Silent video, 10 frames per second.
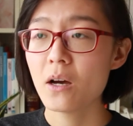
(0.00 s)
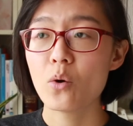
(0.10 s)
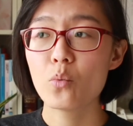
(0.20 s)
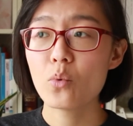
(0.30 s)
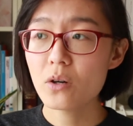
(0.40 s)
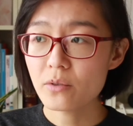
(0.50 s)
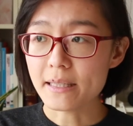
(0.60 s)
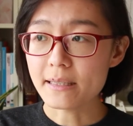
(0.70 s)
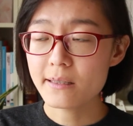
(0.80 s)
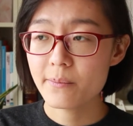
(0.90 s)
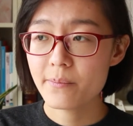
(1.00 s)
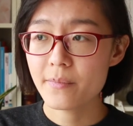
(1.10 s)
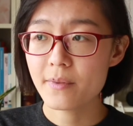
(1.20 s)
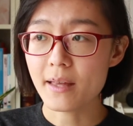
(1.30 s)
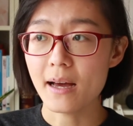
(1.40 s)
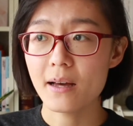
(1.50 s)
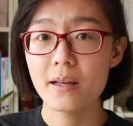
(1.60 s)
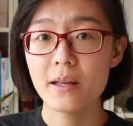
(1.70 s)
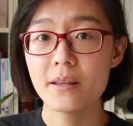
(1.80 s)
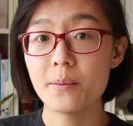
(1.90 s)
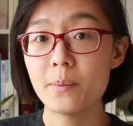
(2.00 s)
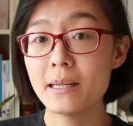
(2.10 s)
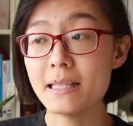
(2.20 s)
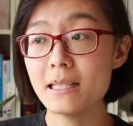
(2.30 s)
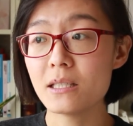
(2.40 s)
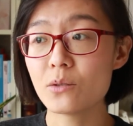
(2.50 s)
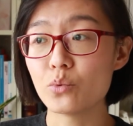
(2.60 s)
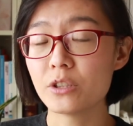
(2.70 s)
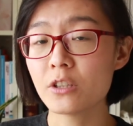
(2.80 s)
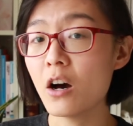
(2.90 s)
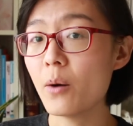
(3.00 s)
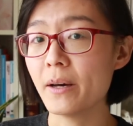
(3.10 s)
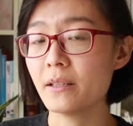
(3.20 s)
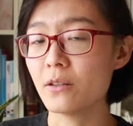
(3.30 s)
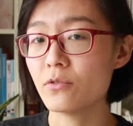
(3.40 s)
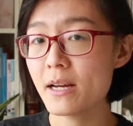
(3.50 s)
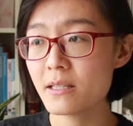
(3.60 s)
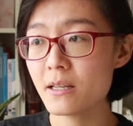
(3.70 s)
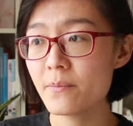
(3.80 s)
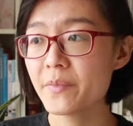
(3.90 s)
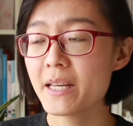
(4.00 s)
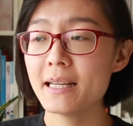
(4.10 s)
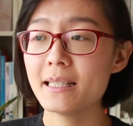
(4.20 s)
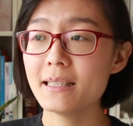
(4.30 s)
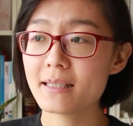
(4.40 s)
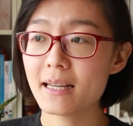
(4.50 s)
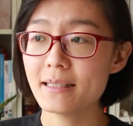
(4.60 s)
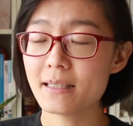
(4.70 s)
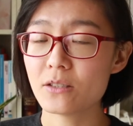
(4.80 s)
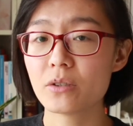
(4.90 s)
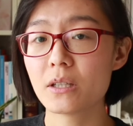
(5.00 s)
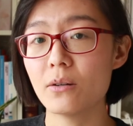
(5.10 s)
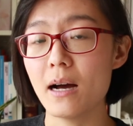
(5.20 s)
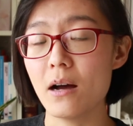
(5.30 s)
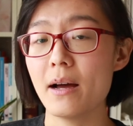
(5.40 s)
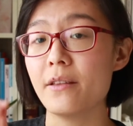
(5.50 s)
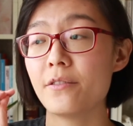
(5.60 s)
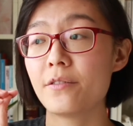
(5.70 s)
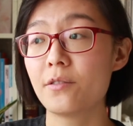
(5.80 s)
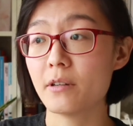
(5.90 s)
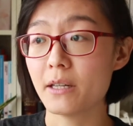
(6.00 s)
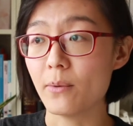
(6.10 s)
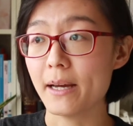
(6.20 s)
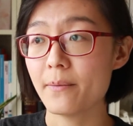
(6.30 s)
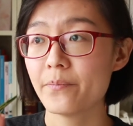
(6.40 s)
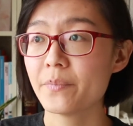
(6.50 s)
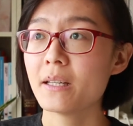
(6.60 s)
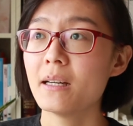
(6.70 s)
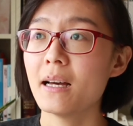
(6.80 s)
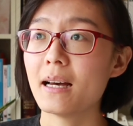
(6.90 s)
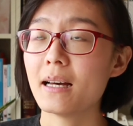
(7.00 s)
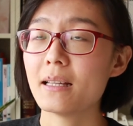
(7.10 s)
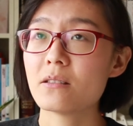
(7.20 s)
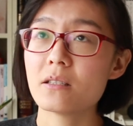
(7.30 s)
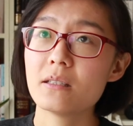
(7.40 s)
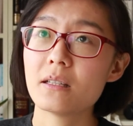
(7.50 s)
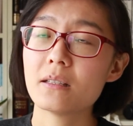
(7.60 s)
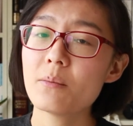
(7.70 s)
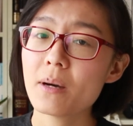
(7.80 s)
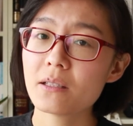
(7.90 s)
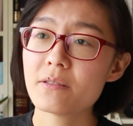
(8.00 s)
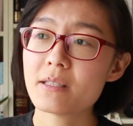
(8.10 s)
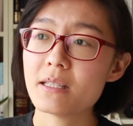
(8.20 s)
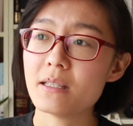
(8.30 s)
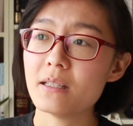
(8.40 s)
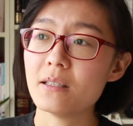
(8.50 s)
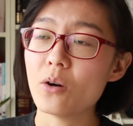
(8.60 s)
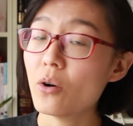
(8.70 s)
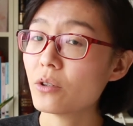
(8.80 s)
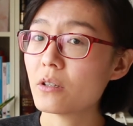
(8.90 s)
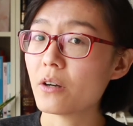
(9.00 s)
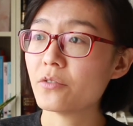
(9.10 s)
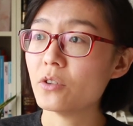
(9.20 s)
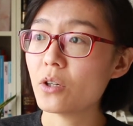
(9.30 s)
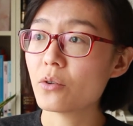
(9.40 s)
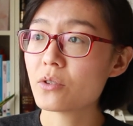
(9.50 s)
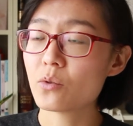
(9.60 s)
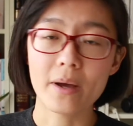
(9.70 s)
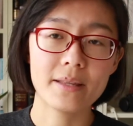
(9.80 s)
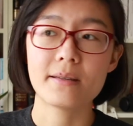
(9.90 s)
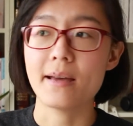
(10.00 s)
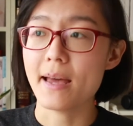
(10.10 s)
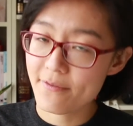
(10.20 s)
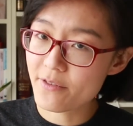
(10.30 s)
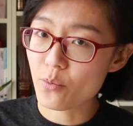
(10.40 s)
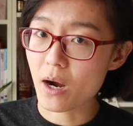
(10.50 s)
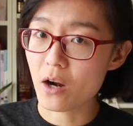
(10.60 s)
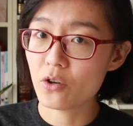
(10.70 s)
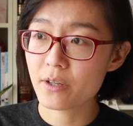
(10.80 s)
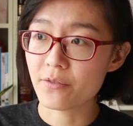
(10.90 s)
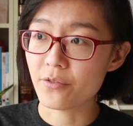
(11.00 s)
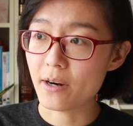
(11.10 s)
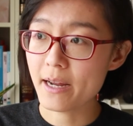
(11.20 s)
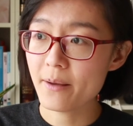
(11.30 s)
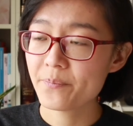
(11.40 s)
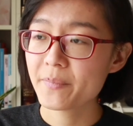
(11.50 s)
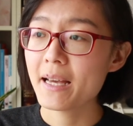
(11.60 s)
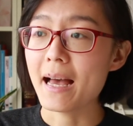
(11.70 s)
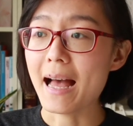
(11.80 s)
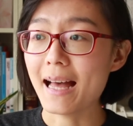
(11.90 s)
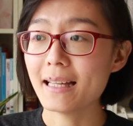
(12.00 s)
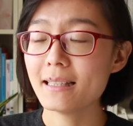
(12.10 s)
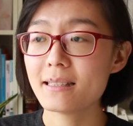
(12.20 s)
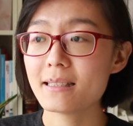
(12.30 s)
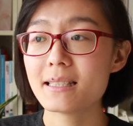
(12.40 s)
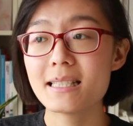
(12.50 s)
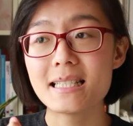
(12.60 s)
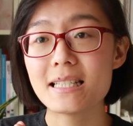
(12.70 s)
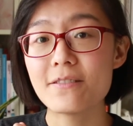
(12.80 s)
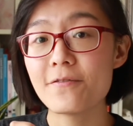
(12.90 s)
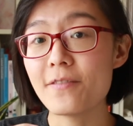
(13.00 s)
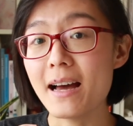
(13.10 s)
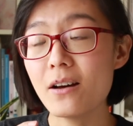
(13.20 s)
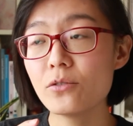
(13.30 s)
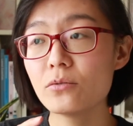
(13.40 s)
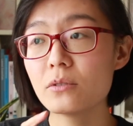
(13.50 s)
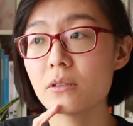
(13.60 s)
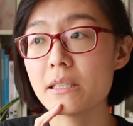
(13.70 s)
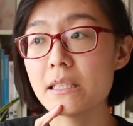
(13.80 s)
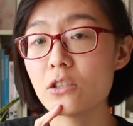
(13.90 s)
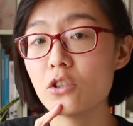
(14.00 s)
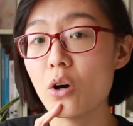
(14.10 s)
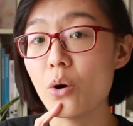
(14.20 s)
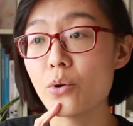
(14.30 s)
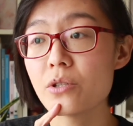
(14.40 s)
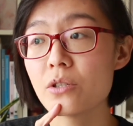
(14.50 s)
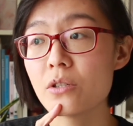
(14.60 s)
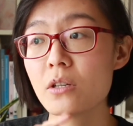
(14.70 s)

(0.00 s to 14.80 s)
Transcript: Worried that the police would come and arrest him, he decided to go out and throw it away. And in another part of the city, the owner of the nose went everywhere looking for it and found his nose